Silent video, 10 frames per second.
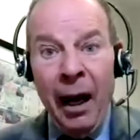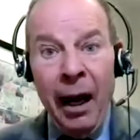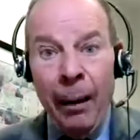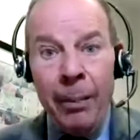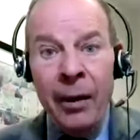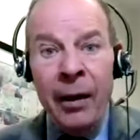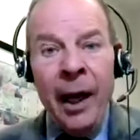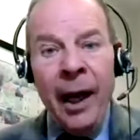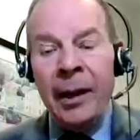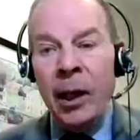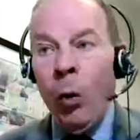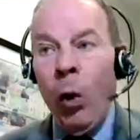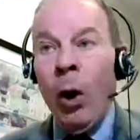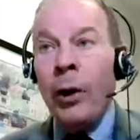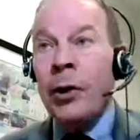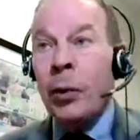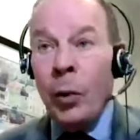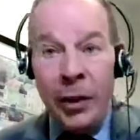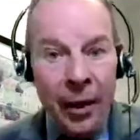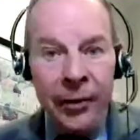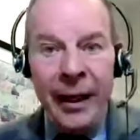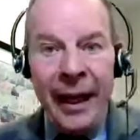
up and go on to another